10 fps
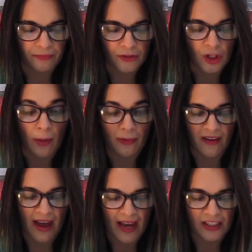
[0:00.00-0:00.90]
type of
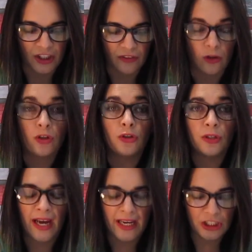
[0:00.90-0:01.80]
hair. So you've got
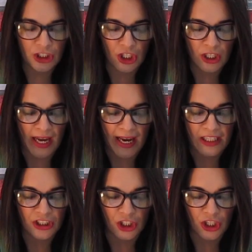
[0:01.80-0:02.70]
Caucasian,
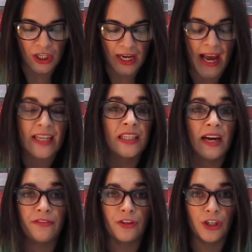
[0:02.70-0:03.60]
Asian and
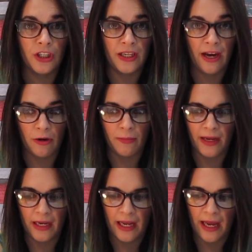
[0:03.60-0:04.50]
African
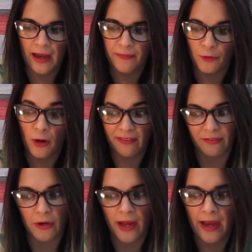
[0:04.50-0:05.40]
Caribbean hair, or
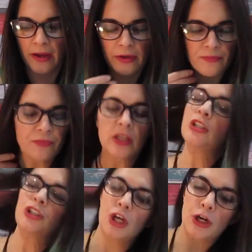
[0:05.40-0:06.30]
Afro hair.
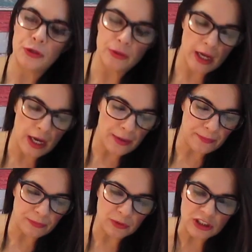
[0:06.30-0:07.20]
So
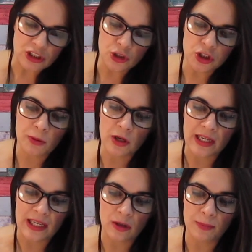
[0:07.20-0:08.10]
we sort of spoke
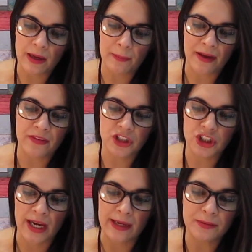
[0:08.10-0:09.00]
a little bit about the
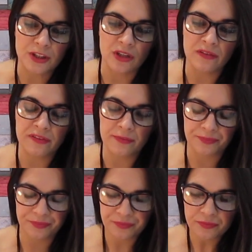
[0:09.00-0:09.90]
shapes of
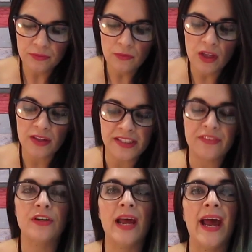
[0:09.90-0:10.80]
the
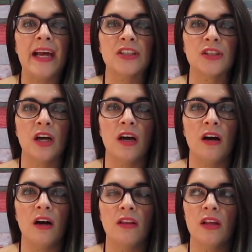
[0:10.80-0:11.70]
different hair, because
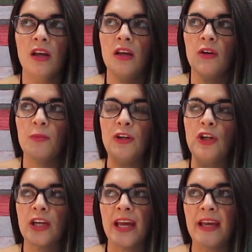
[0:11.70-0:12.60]
when you
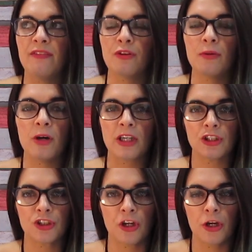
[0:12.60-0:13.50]
look at it through a
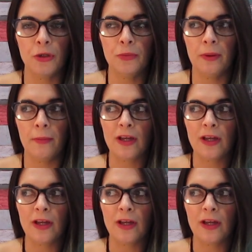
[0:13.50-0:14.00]
microscope,